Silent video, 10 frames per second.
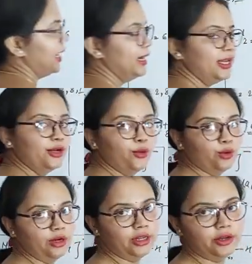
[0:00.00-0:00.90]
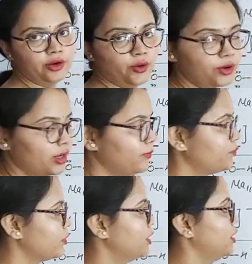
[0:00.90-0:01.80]
18 only. Okay,
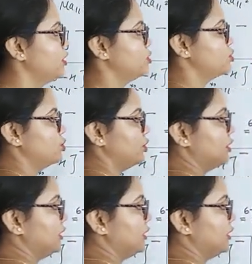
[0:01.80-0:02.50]
so